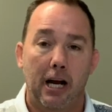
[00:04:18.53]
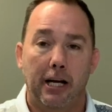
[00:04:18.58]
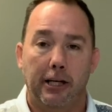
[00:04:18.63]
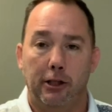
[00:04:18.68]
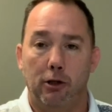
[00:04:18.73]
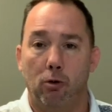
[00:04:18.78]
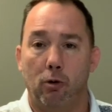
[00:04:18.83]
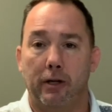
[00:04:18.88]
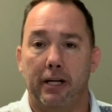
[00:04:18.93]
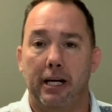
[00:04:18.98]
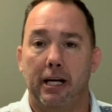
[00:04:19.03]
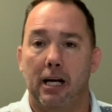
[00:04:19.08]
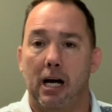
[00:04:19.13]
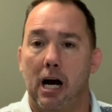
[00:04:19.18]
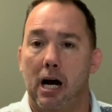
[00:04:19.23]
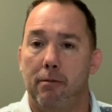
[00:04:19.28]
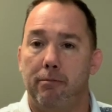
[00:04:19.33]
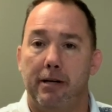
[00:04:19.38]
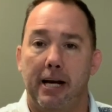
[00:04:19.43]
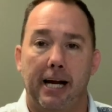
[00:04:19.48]
You will get
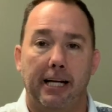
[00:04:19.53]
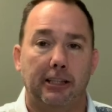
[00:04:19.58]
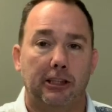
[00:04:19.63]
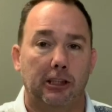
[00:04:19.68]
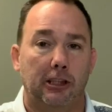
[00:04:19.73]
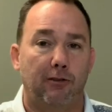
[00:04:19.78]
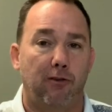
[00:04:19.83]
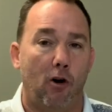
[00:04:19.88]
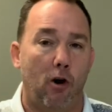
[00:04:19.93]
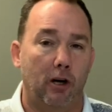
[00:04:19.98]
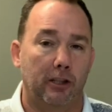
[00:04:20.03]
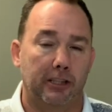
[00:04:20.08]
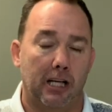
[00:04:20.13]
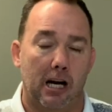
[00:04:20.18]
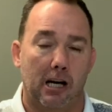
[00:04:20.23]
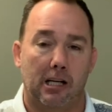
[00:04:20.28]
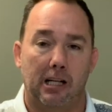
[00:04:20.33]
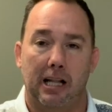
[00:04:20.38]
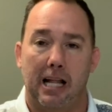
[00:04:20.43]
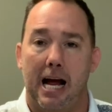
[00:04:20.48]
updates as far as
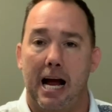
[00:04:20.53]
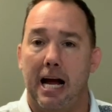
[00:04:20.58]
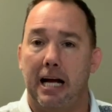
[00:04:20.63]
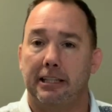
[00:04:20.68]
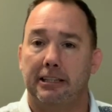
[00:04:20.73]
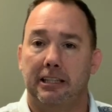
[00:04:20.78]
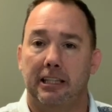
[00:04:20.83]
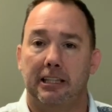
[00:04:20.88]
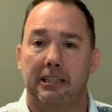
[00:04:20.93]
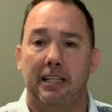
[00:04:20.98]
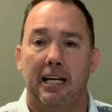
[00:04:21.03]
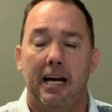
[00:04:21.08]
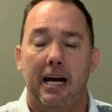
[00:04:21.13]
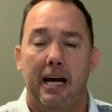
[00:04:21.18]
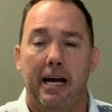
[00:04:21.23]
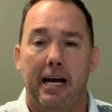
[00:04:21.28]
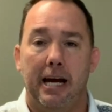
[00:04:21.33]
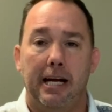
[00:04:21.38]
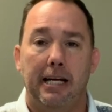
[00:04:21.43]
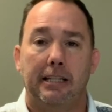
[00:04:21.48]
our classes,
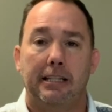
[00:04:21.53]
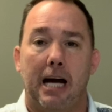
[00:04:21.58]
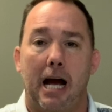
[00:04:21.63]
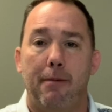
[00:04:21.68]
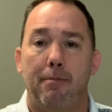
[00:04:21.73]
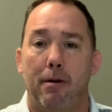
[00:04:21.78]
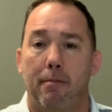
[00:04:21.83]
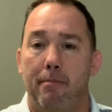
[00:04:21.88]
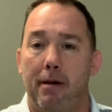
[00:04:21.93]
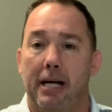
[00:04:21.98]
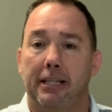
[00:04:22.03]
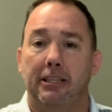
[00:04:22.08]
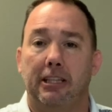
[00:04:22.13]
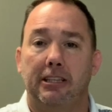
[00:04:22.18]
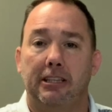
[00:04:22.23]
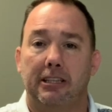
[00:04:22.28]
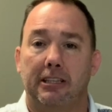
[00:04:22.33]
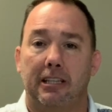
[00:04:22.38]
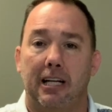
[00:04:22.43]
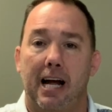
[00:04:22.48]
any type of
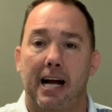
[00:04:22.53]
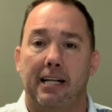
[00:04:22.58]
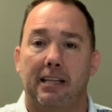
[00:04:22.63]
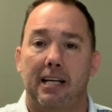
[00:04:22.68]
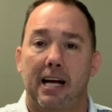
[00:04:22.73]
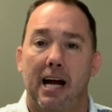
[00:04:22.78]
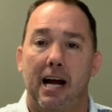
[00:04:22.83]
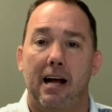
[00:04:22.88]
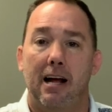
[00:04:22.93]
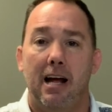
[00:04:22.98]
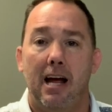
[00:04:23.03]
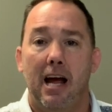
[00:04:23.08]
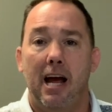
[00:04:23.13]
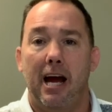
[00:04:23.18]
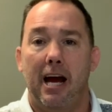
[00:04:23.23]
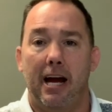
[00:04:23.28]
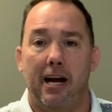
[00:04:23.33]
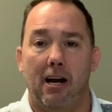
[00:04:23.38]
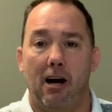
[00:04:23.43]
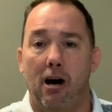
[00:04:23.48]
messages like that.
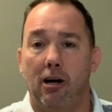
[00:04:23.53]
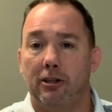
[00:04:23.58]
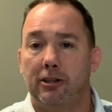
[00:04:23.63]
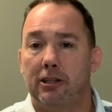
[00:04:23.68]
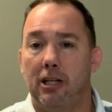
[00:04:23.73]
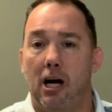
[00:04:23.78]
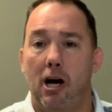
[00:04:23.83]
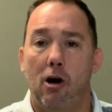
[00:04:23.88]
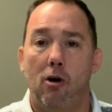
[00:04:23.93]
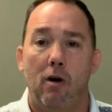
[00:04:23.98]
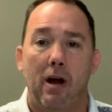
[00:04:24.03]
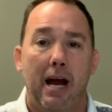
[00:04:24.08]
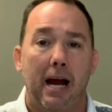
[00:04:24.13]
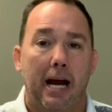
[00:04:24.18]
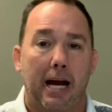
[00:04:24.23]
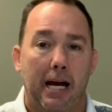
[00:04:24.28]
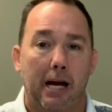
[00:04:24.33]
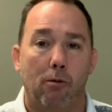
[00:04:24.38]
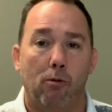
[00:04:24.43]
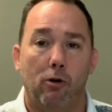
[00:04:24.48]
And also,
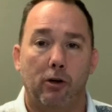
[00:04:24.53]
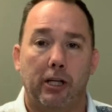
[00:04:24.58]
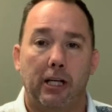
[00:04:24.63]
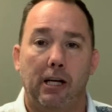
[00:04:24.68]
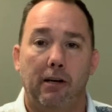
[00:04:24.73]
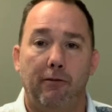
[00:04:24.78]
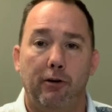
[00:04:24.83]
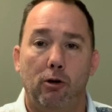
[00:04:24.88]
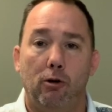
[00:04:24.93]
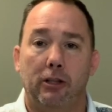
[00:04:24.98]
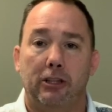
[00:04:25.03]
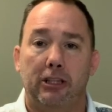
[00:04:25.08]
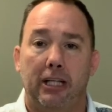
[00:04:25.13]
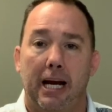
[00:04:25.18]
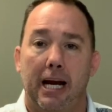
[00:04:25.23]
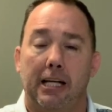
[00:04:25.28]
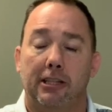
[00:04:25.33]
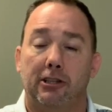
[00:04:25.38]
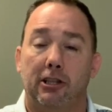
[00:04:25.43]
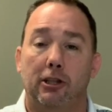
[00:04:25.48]
it will give you a
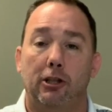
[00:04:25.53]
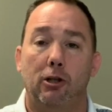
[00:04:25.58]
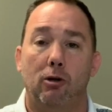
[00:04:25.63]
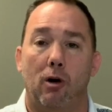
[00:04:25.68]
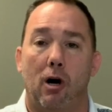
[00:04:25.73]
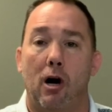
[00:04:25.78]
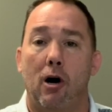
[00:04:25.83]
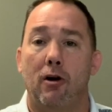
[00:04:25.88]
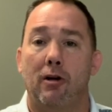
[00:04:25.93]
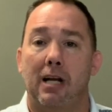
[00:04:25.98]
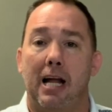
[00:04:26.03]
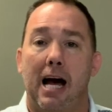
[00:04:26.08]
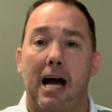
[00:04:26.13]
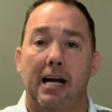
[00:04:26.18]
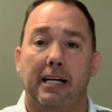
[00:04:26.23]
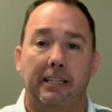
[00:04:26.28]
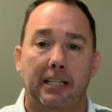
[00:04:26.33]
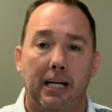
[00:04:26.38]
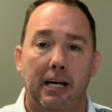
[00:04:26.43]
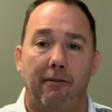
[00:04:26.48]
chance to do
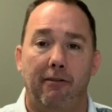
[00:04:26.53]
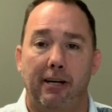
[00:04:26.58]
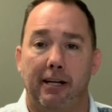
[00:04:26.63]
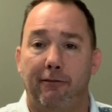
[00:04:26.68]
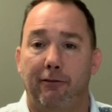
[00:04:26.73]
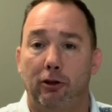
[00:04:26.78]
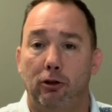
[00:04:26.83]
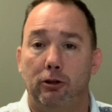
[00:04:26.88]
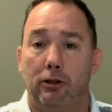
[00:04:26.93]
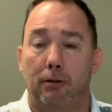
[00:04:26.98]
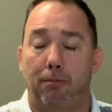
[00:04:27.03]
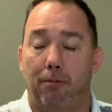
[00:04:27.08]
online giving if you